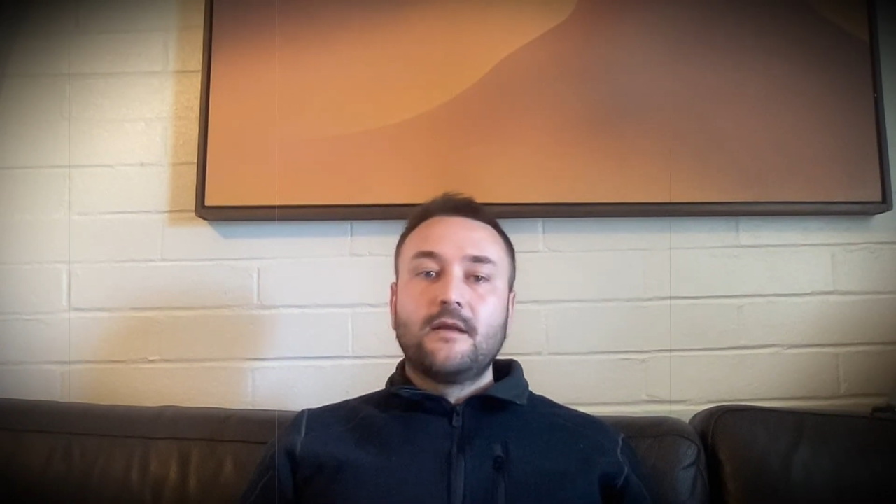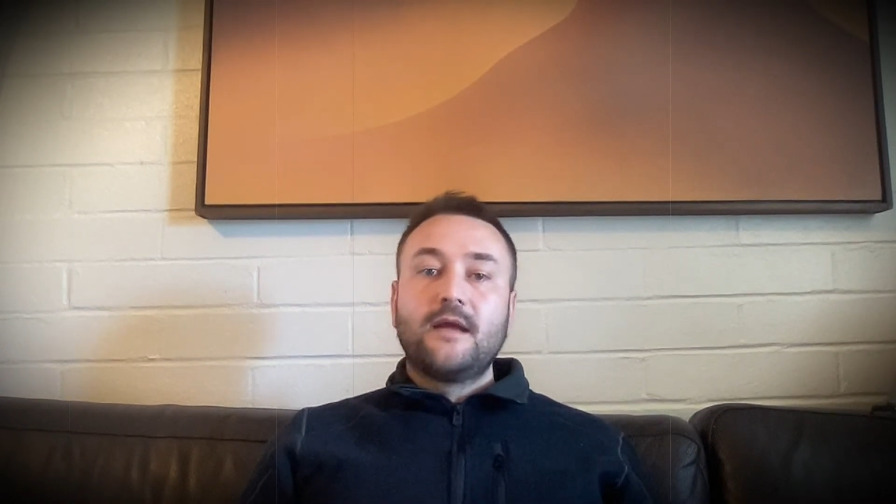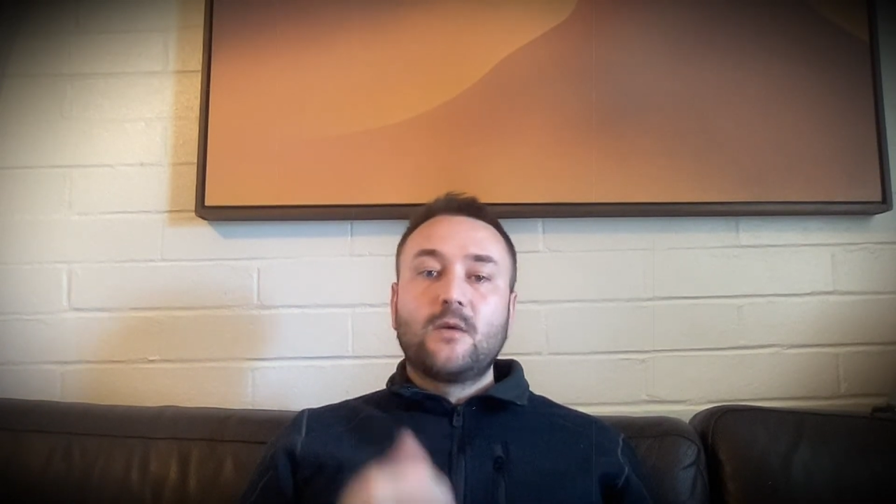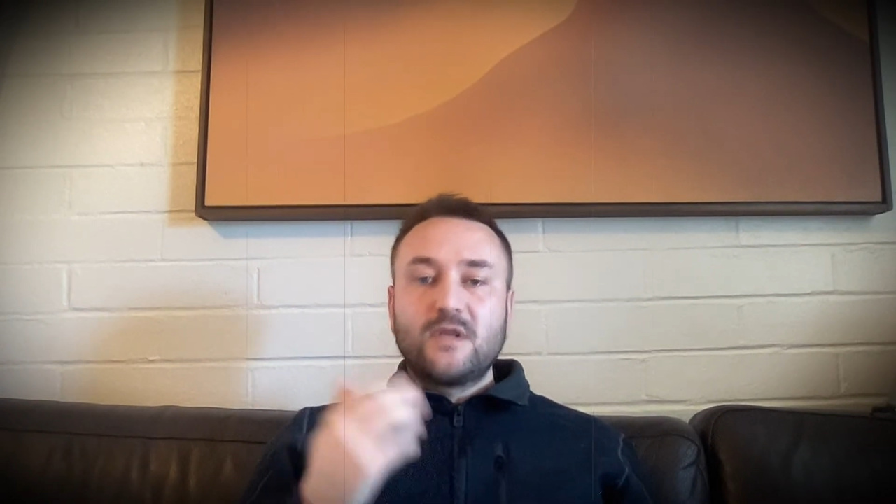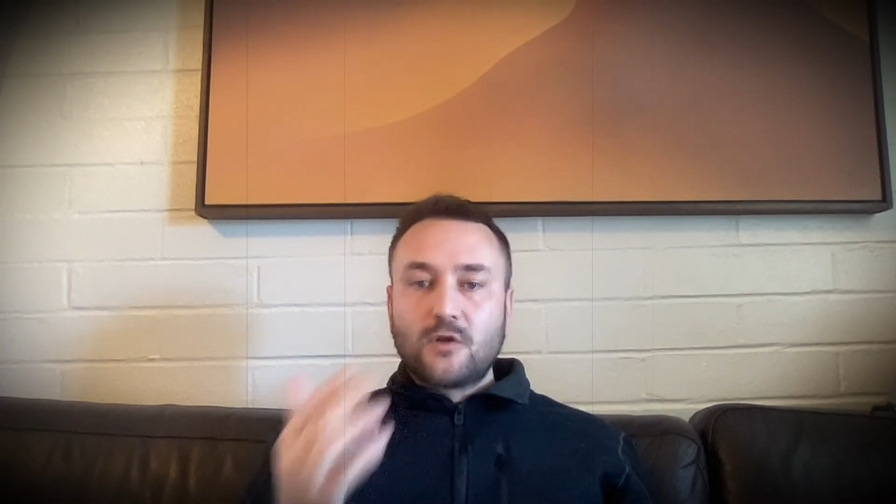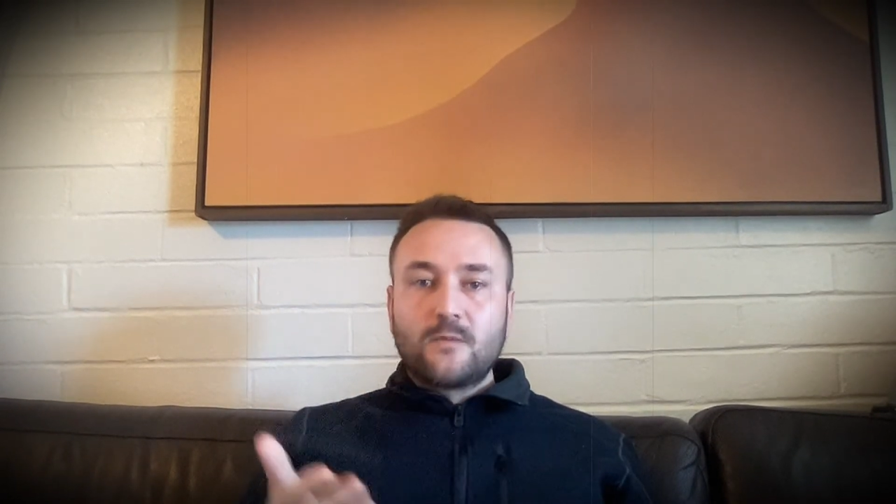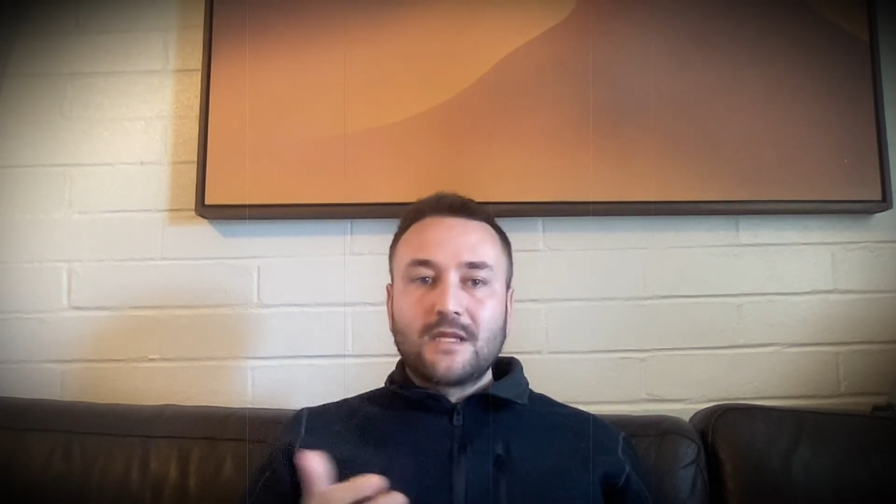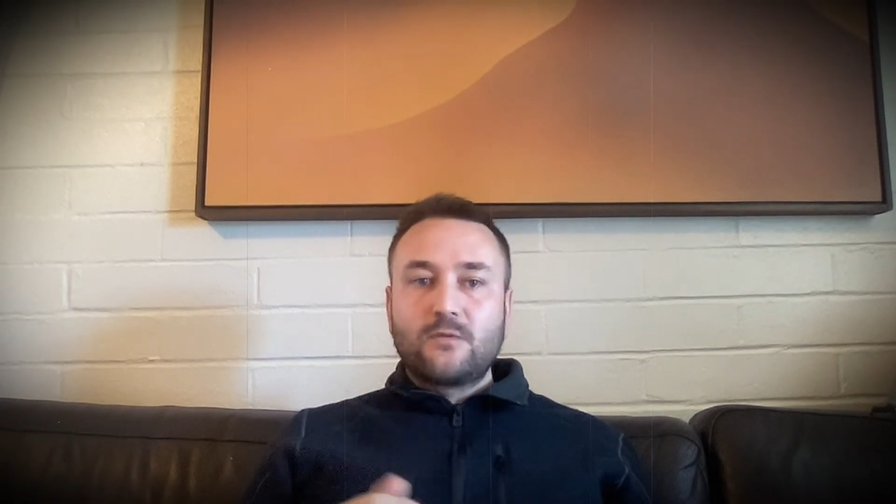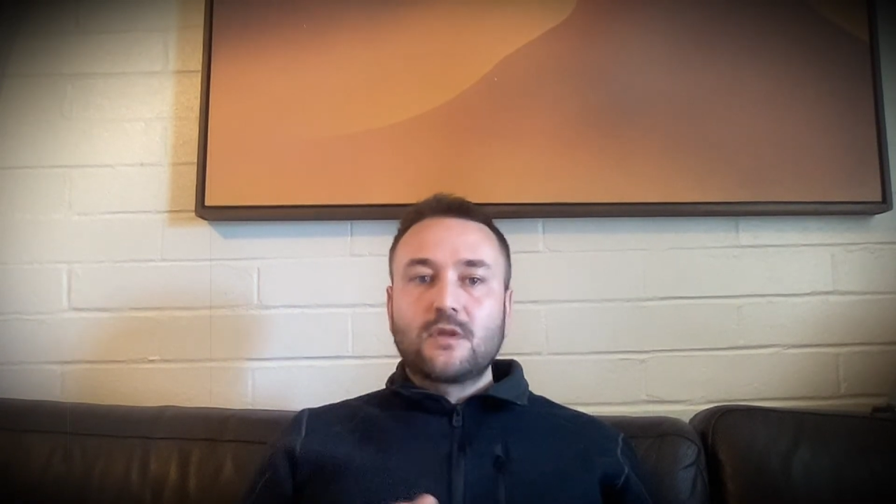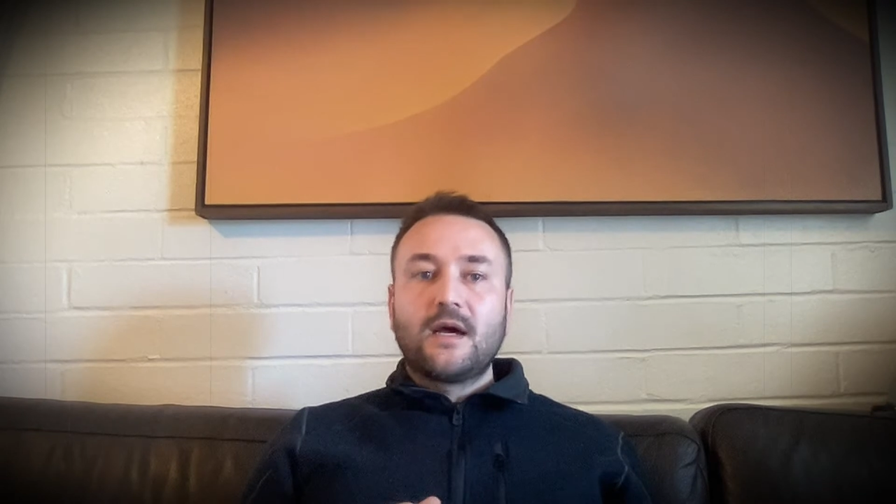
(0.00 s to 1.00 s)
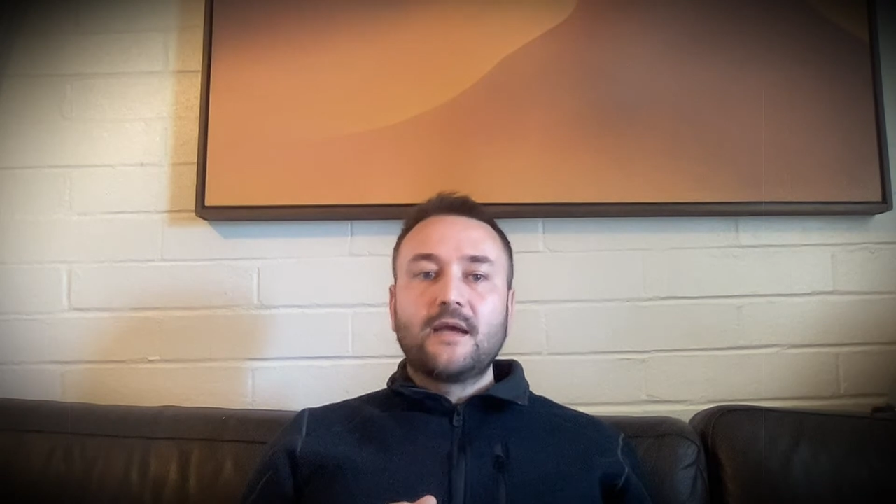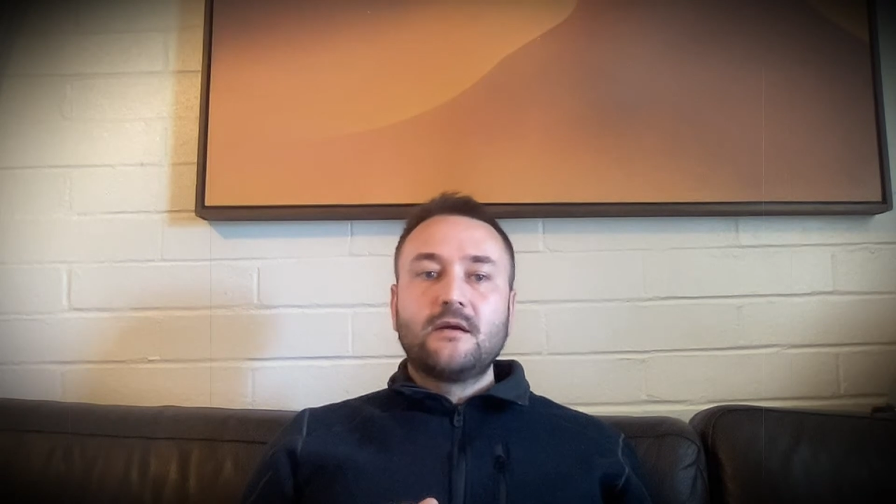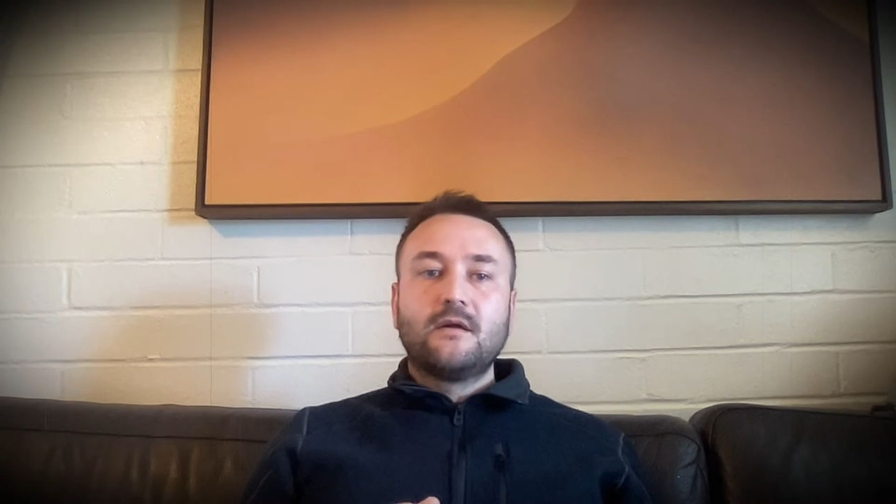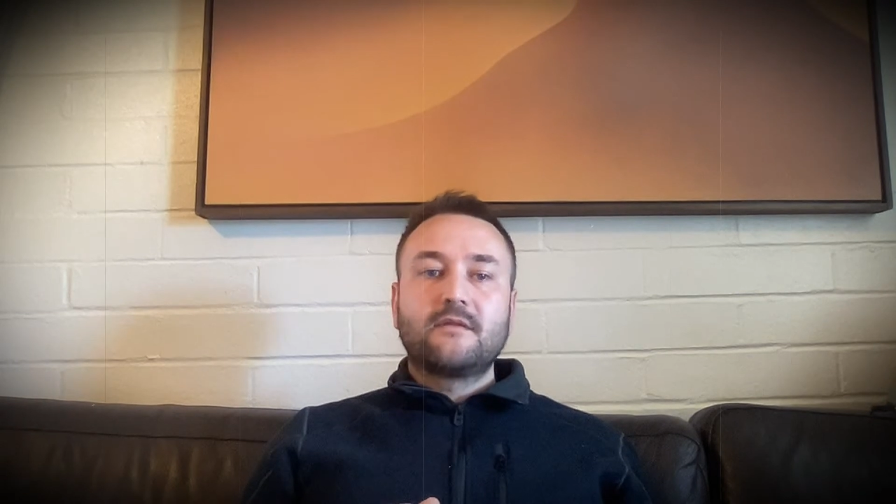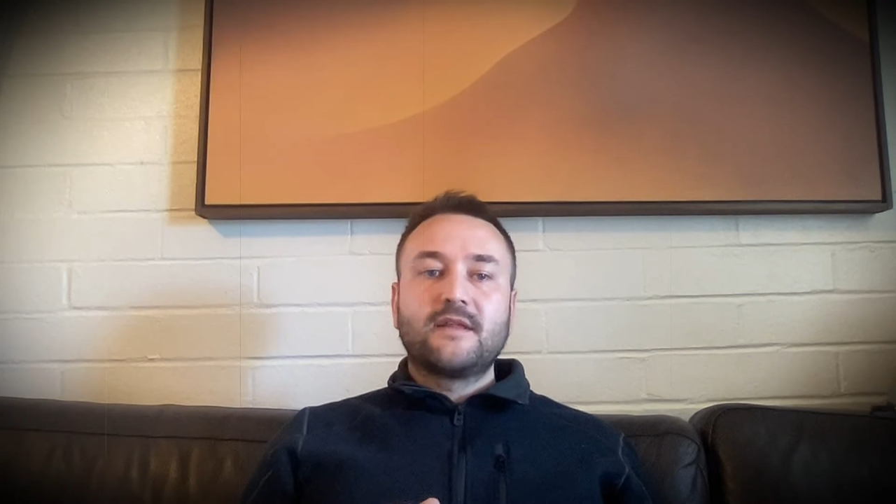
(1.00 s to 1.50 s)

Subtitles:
Now, we normally rely on